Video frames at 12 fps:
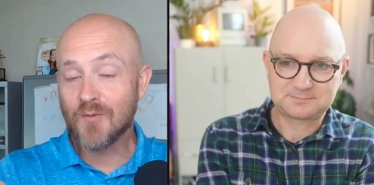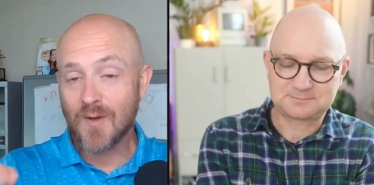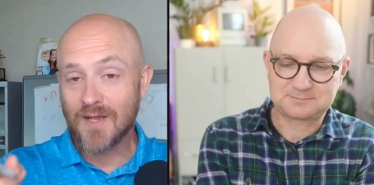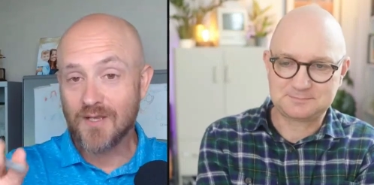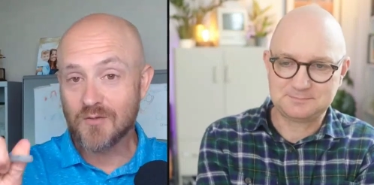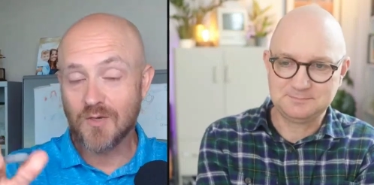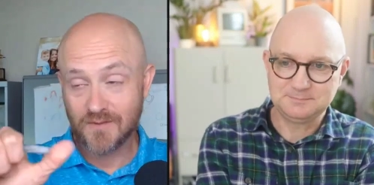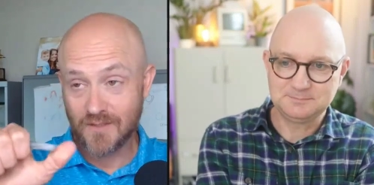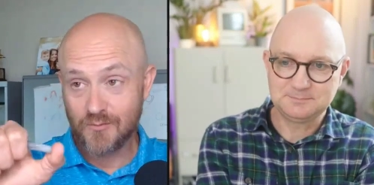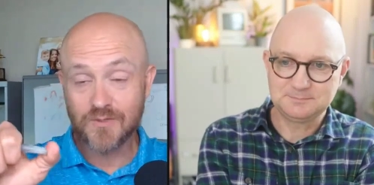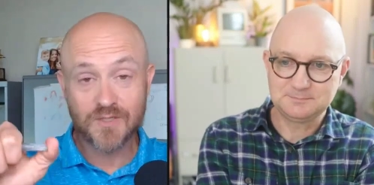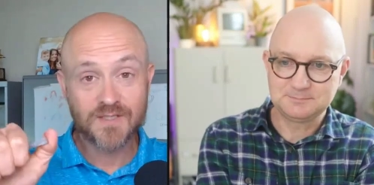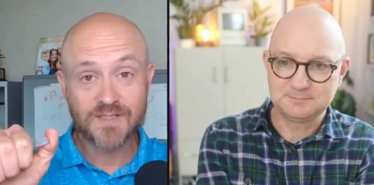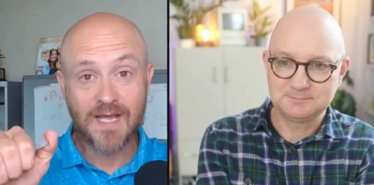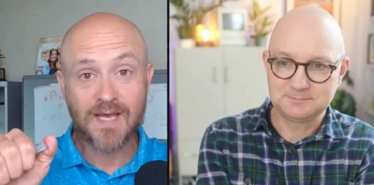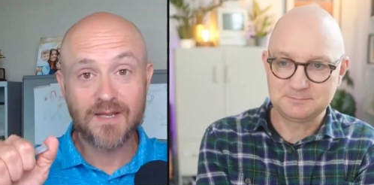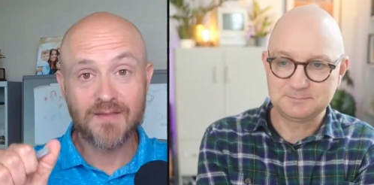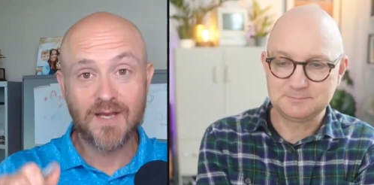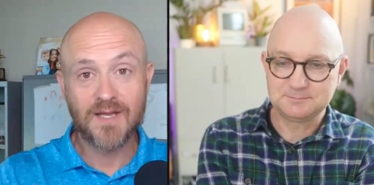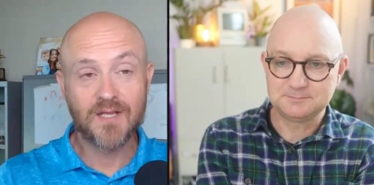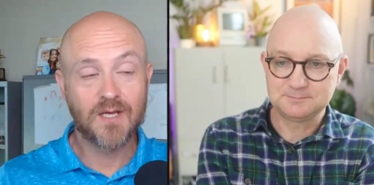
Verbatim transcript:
Speaker 1: the way you you just stated that.